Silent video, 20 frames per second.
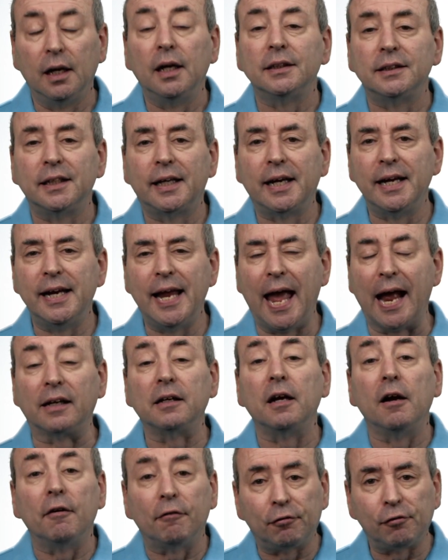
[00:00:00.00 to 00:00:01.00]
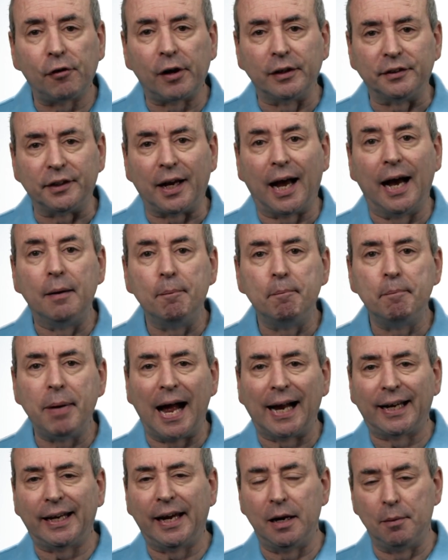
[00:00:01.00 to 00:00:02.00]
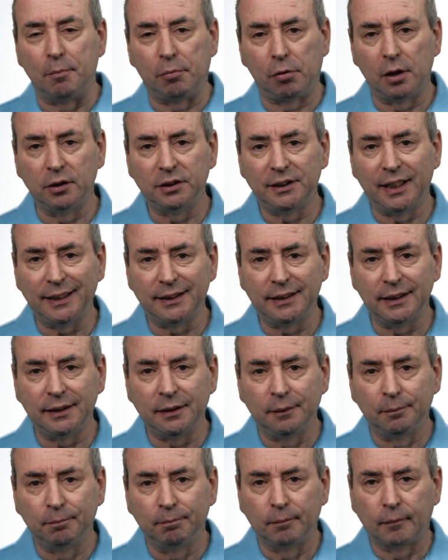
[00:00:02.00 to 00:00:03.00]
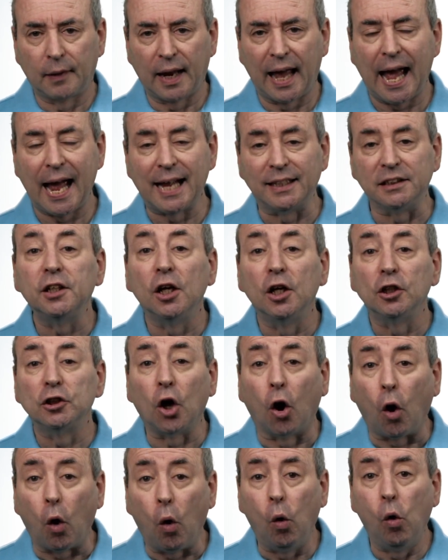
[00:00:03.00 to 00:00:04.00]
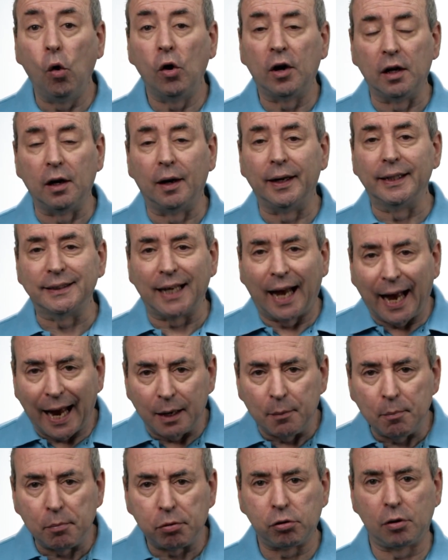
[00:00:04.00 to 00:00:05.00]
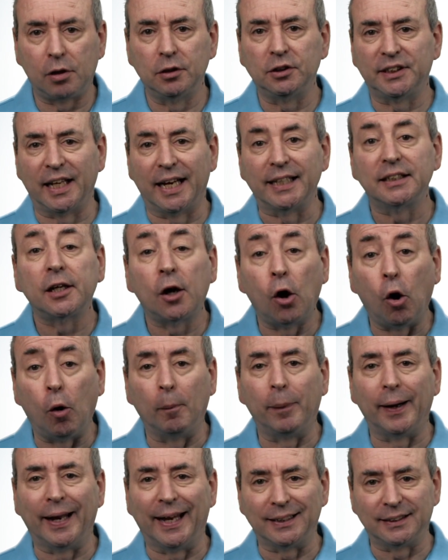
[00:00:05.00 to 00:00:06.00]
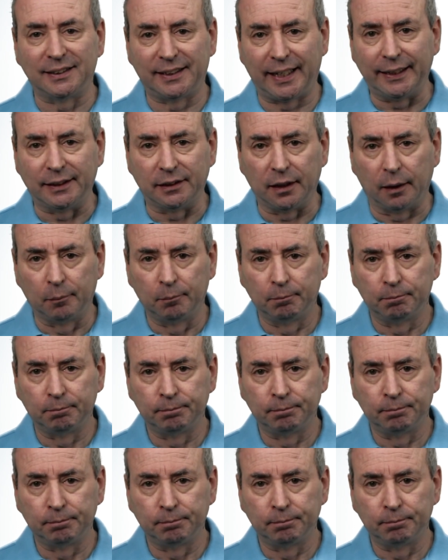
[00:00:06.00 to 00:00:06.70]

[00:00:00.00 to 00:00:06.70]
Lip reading: to connect front and back-end processes and to organize and process complex data.